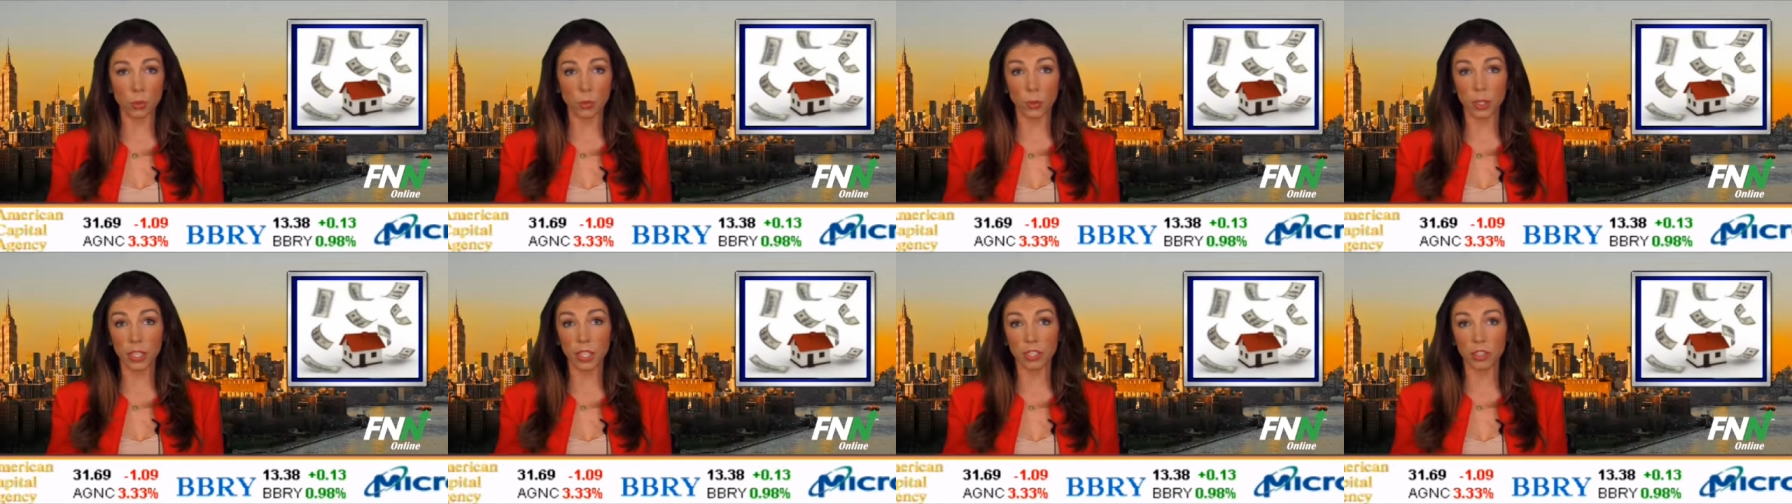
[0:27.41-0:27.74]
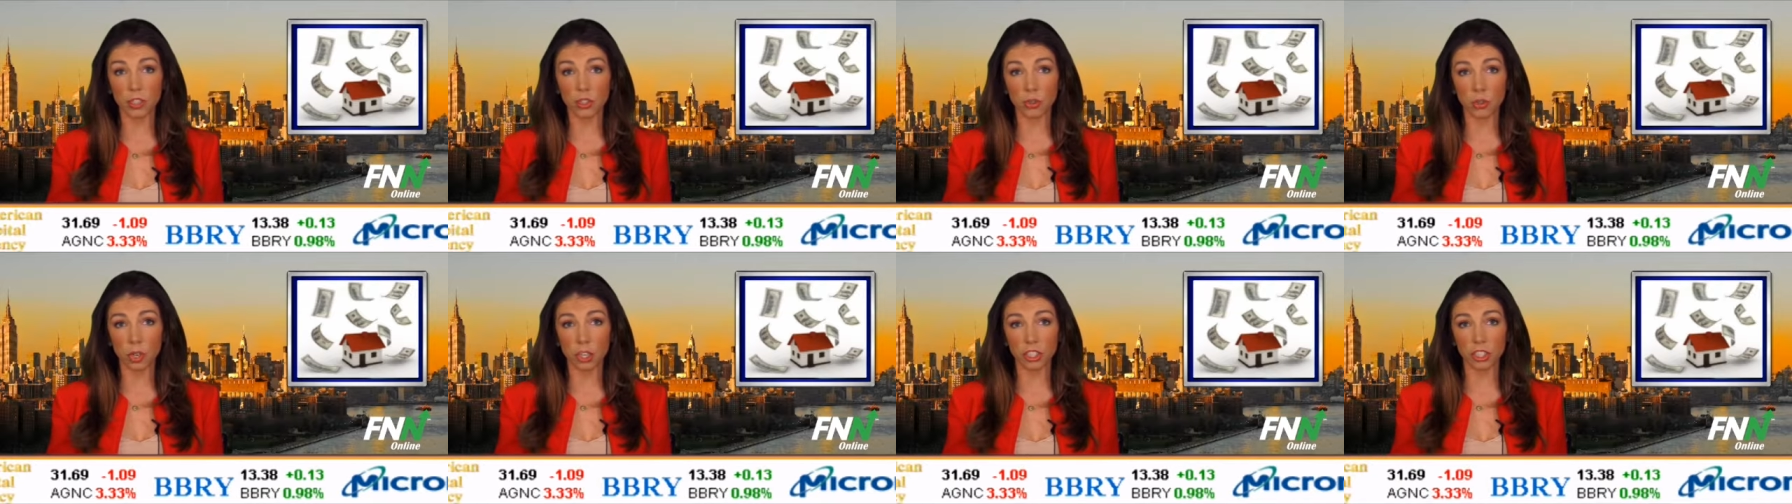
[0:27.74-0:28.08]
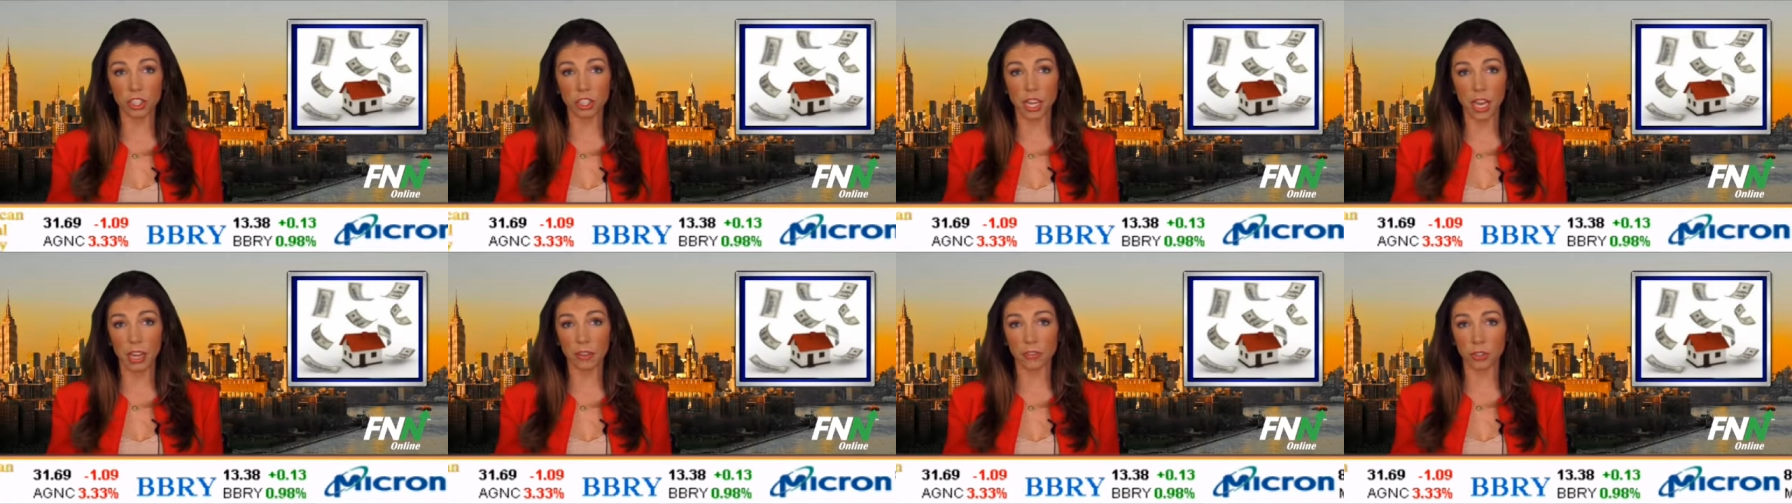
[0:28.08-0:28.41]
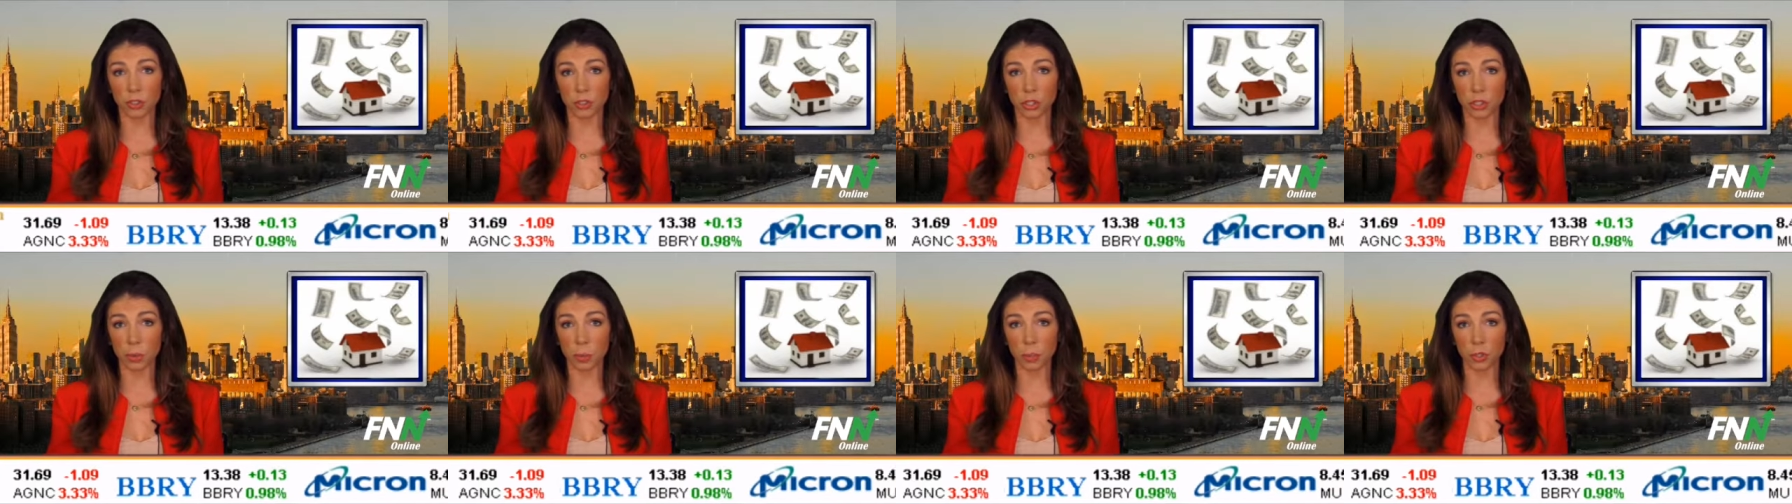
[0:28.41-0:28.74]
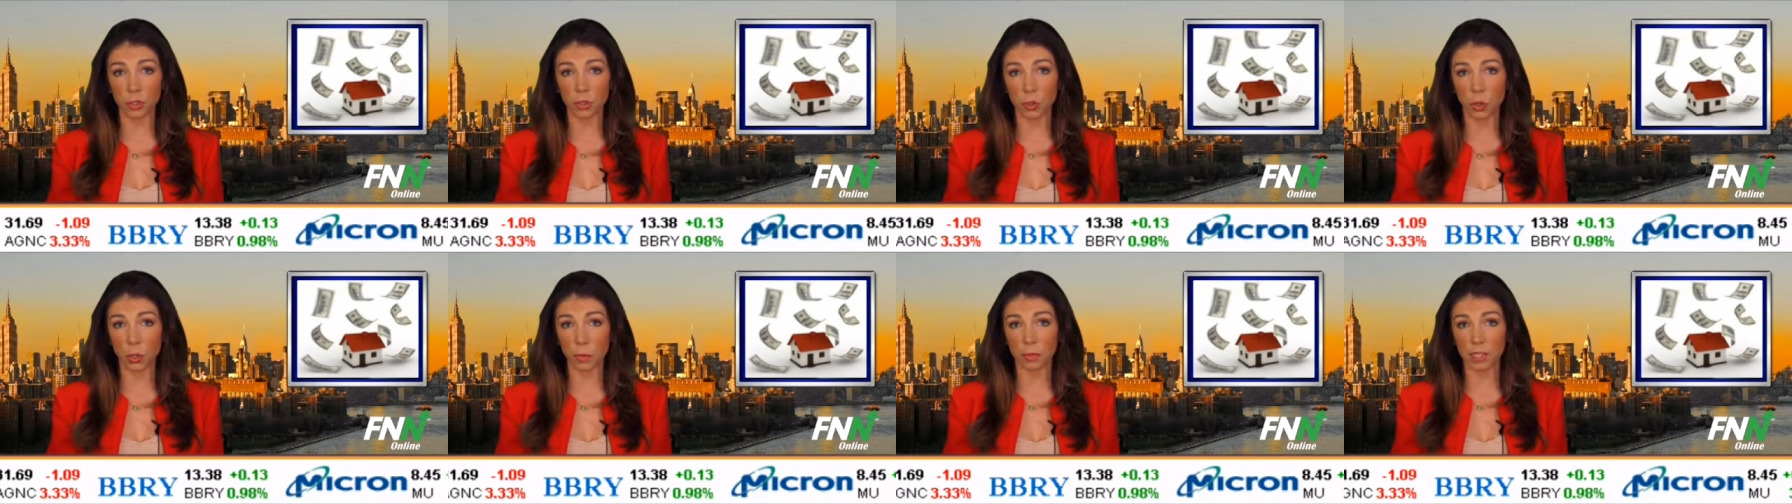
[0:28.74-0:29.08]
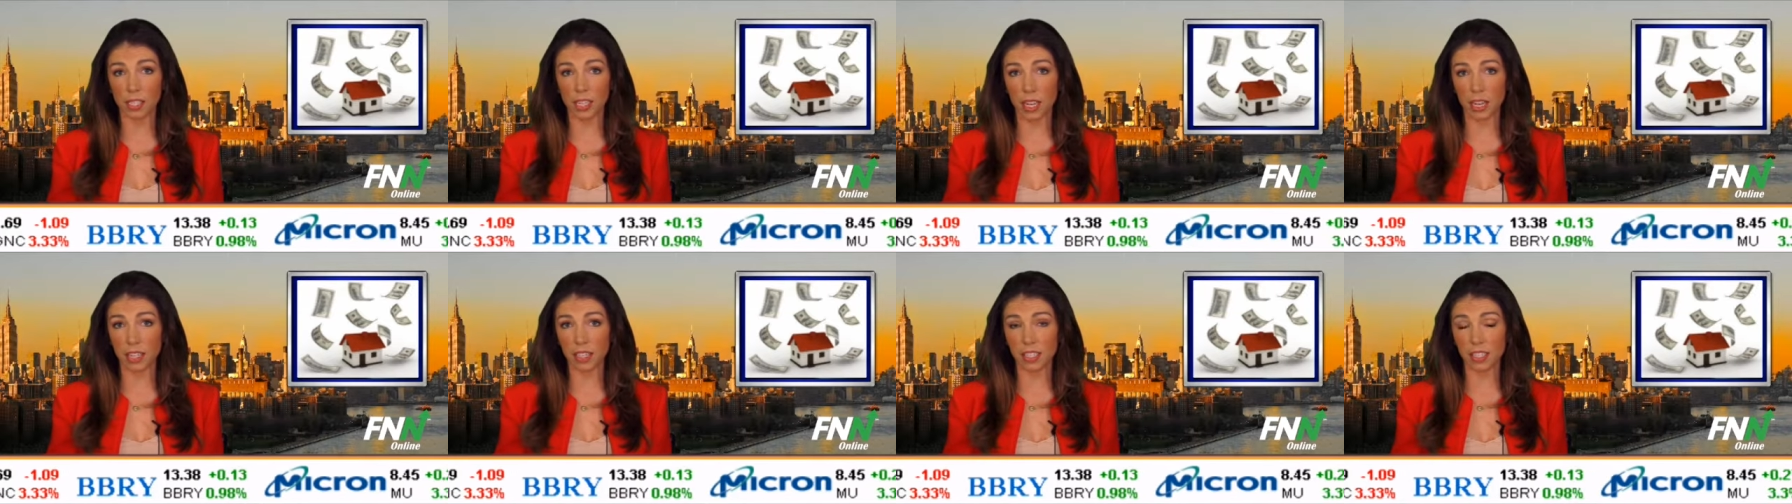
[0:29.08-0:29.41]
reconstruction after Superstorm
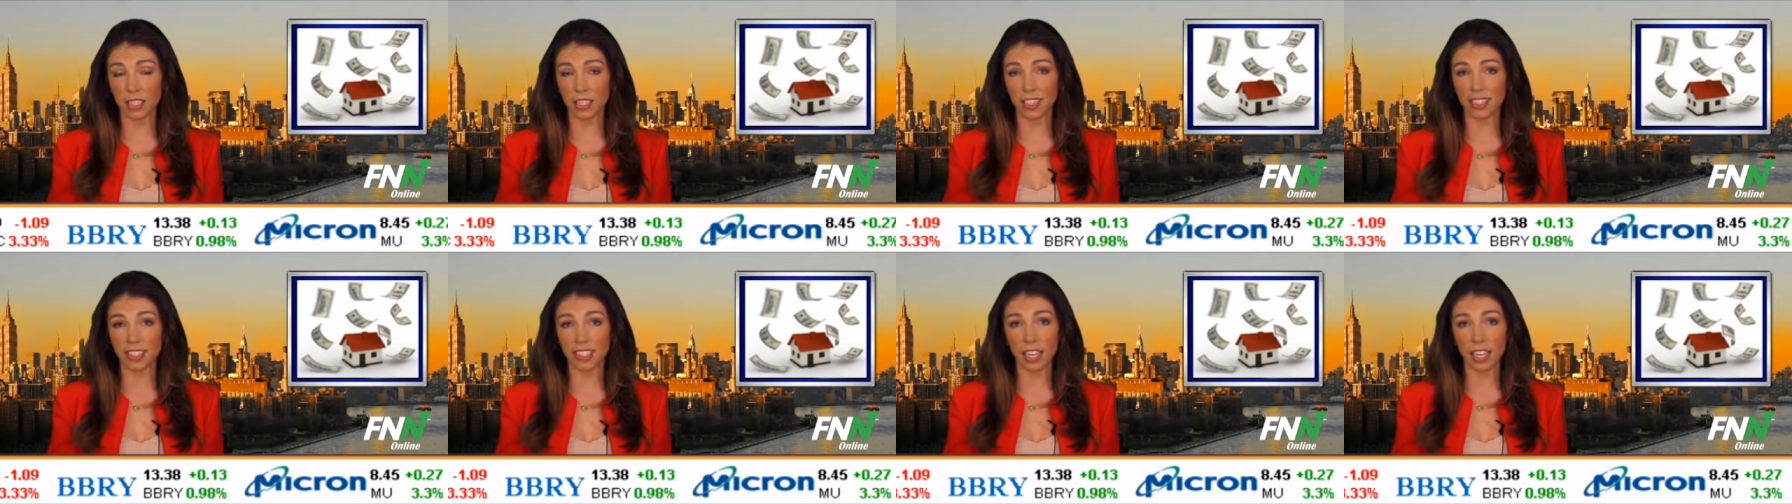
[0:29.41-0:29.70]
Sandy,